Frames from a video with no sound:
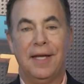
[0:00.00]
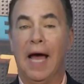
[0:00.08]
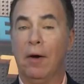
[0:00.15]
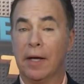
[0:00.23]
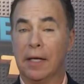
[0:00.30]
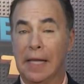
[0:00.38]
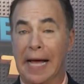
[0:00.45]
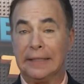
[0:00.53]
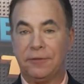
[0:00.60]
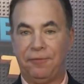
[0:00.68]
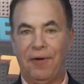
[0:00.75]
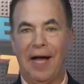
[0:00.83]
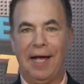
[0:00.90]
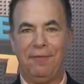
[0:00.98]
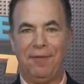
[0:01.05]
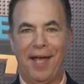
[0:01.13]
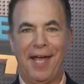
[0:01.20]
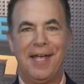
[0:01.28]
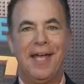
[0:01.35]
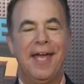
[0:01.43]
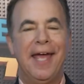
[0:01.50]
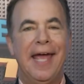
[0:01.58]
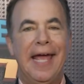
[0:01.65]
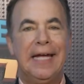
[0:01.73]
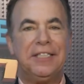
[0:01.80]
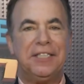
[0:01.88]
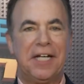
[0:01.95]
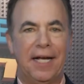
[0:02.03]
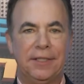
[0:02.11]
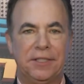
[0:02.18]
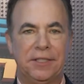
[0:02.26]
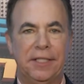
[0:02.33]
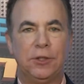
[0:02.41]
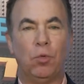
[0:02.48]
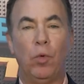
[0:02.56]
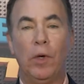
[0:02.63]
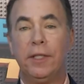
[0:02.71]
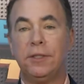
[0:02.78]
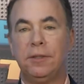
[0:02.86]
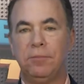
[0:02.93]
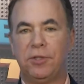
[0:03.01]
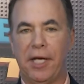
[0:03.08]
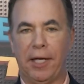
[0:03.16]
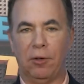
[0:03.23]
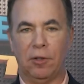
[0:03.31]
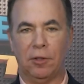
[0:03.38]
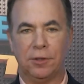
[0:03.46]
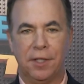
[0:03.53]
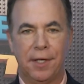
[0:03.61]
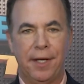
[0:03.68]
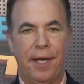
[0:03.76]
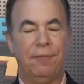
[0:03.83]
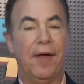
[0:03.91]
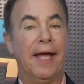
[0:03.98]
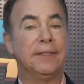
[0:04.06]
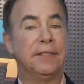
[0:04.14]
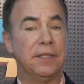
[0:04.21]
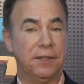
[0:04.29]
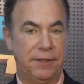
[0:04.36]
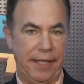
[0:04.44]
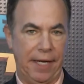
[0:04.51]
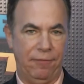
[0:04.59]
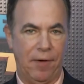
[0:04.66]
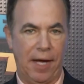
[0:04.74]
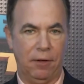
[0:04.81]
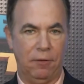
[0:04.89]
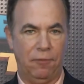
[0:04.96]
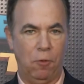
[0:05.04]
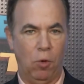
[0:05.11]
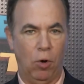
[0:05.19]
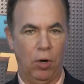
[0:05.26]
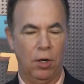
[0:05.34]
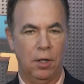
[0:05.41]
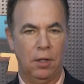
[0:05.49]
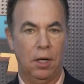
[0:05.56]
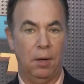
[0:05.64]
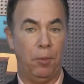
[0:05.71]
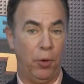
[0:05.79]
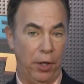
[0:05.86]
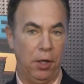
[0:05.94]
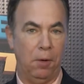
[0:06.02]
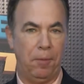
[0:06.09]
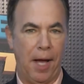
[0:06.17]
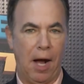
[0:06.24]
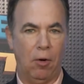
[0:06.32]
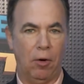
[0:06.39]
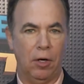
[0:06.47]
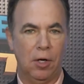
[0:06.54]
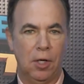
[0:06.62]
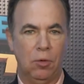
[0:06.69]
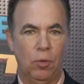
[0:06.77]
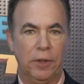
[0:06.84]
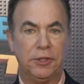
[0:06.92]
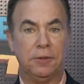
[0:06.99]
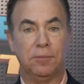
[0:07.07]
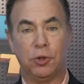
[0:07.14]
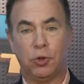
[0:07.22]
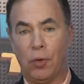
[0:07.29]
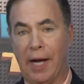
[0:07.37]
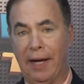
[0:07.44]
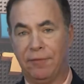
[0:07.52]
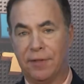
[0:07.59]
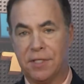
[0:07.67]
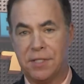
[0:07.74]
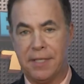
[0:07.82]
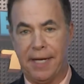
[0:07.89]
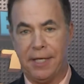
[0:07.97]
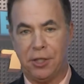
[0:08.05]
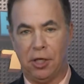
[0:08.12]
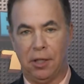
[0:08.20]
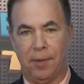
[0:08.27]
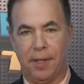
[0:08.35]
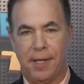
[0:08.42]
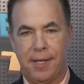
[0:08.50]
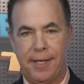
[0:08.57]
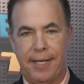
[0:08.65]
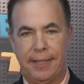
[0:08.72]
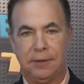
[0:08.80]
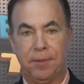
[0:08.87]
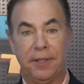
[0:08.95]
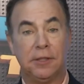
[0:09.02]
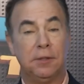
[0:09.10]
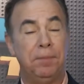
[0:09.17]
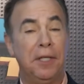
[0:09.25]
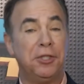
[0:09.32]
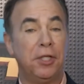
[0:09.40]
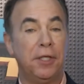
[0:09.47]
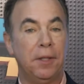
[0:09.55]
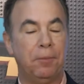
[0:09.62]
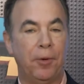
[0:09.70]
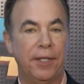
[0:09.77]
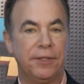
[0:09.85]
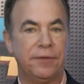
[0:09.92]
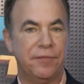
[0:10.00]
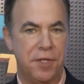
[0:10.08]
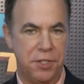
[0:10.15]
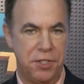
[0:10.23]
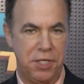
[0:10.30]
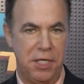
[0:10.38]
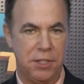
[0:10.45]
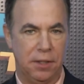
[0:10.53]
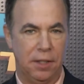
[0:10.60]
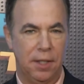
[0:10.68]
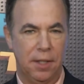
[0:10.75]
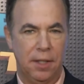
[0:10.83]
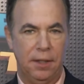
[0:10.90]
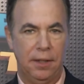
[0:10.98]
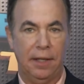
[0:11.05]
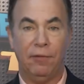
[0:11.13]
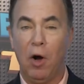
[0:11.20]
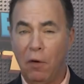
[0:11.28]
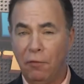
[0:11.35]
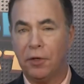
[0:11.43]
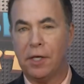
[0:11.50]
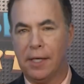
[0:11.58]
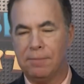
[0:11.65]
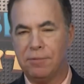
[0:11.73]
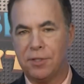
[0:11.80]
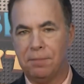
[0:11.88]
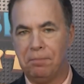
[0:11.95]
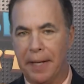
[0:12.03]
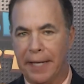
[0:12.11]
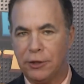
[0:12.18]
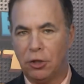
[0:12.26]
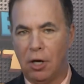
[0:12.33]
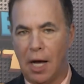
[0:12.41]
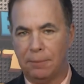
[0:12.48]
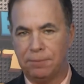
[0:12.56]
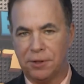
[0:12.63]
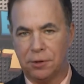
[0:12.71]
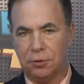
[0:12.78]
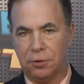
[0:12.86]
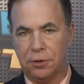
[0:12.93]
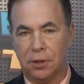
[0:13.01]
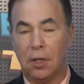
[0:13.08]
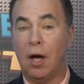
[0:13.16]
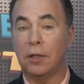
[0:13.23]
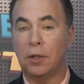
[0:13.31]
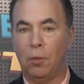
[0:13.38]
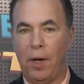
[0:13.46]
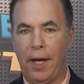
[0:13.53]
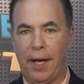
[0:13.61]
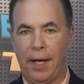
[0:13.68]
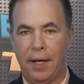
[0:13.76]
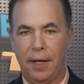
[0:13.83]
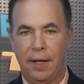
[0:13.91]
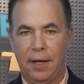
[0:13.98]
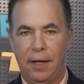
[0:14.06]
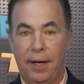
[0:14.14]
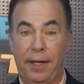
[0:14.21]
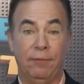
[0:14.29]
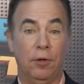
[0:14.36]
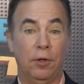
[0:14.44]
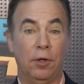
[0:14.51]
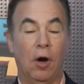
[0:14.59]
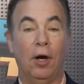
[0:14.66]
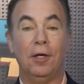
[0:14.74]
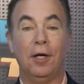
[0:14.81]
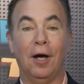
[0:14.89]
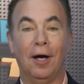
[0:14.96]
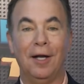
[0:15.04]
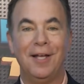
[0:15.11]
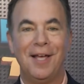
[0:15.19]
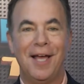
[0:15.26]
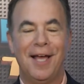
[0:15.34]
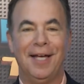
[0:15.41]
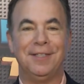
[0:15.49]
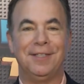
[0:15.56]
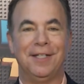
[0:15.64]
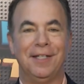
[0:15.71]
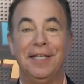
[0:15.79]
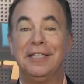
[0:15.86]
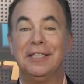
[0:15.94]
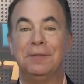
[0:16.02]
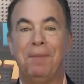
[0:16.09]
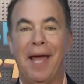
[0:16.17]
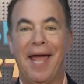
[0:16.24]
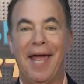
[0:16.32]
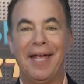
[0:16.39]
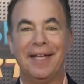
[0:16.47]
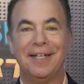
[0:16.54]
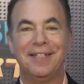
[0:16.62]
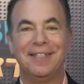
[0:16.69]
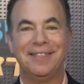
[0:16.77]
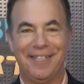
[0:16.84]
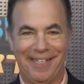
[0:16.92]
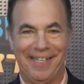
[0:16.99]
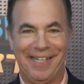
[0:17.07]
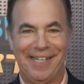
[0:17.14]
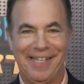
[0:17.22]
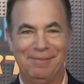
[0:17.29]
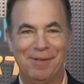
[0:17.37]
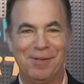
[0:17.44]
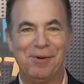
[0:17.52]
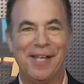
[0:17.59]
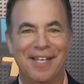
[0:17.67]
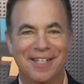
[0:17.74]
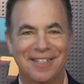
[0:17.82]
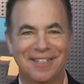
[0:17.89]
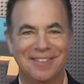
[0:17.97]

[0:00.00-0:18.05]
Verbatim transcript: Now in Class 5A, HISD's Wisdom Generals advance to the state Final Four. A perennial power, Wisdom's drive to the state tournament has been especially impressive this season. They've overcome some major obstacles along the way and have earned our nod as the Allegiance Bank Team of the Week.